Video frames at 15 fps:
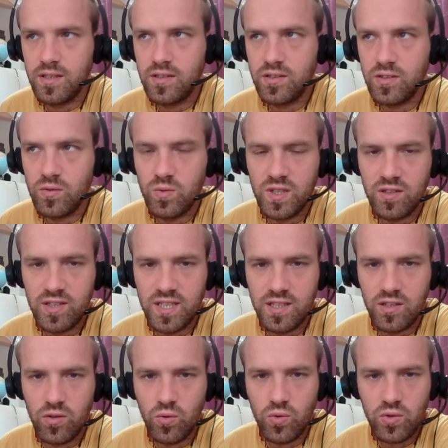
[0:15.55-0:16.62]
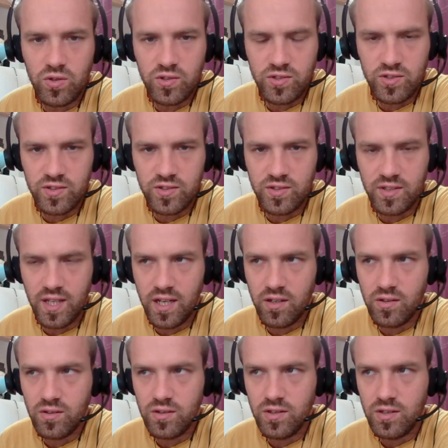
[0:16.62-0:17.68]
So we're in August
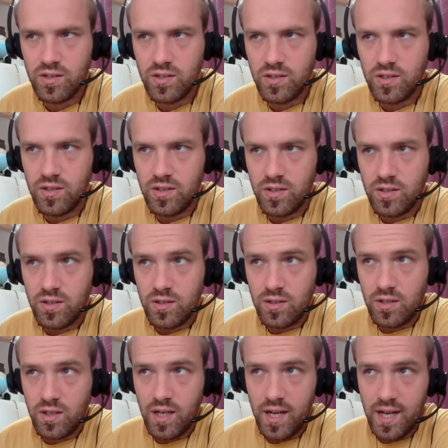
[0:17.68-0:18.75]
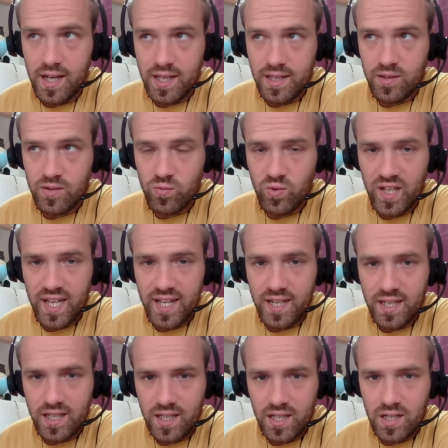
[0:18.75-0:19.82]
now, and we're
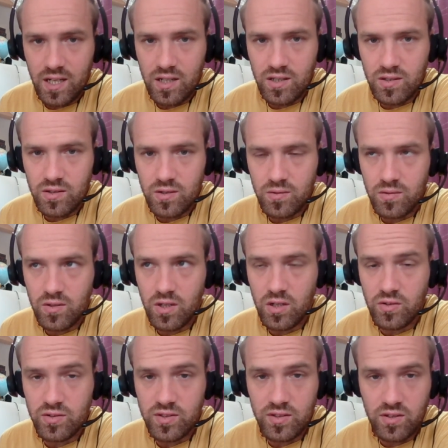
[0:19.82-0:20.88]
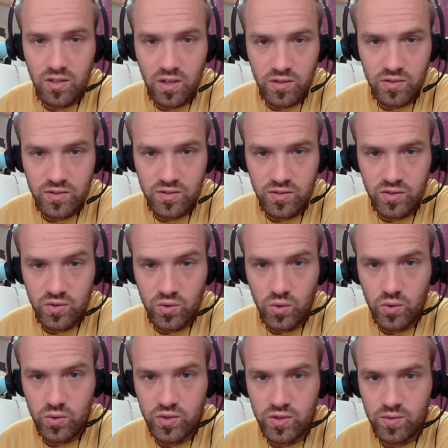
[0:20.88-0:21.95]
heading closer and closer to
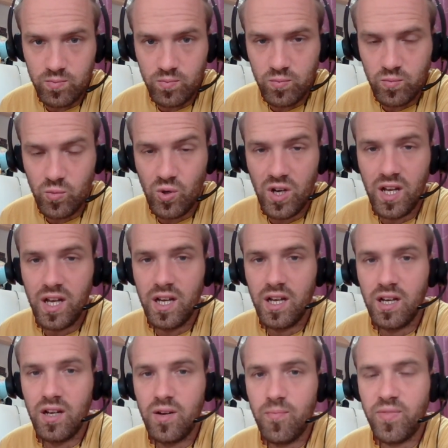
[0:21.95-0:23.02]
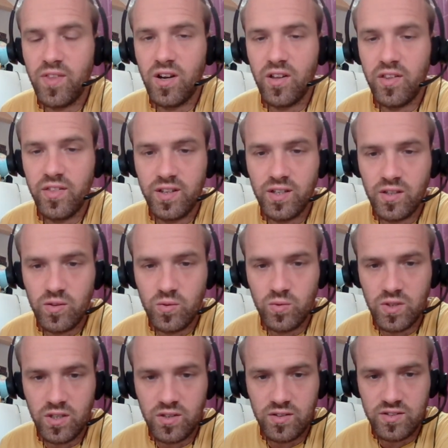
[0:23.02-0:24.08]
autumn, where I think
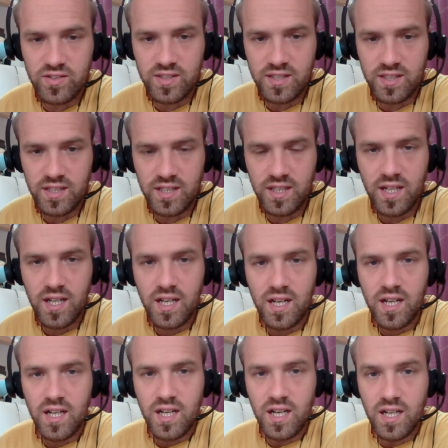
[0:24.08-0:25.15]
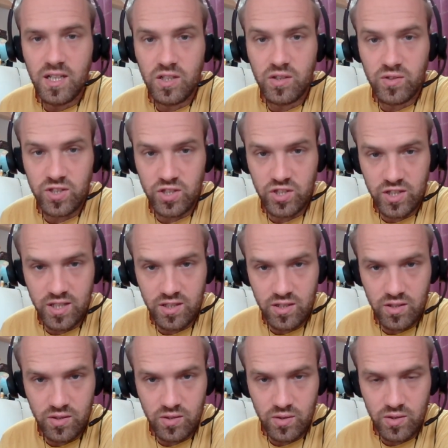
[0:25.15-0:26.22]
we're gonna see a crescendo,